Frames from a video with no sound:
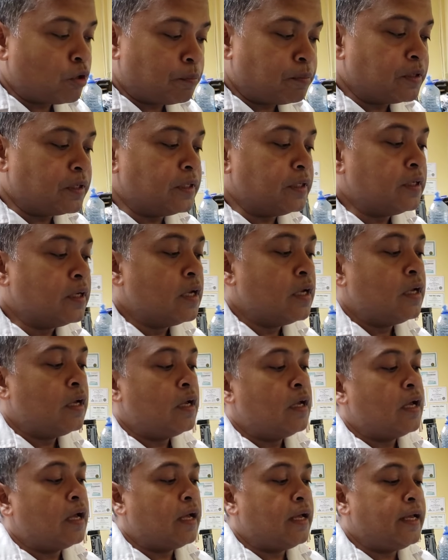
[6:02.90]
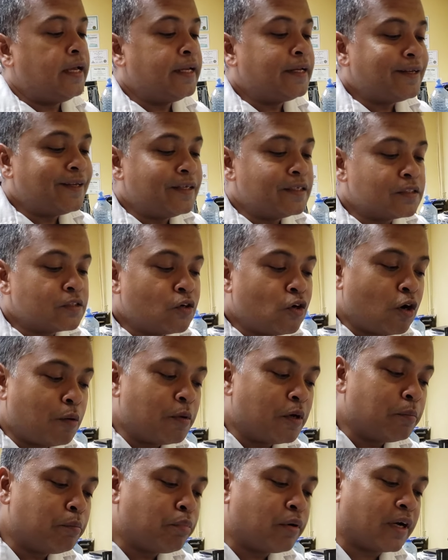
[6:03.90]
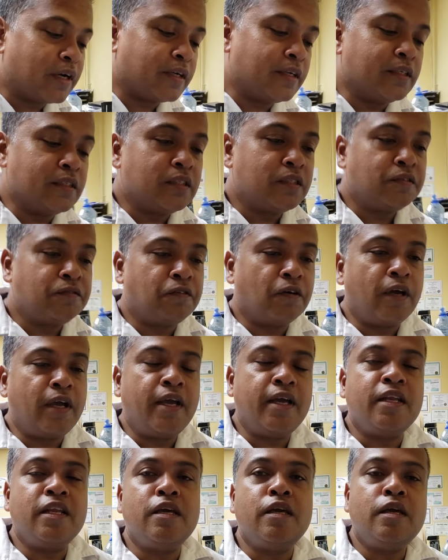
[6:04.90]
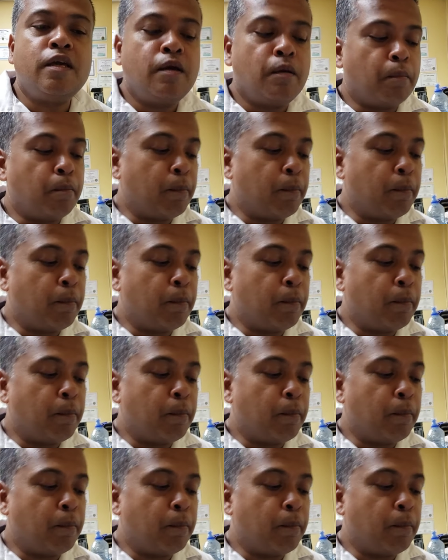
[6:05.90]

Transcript: properly. It is common practice for any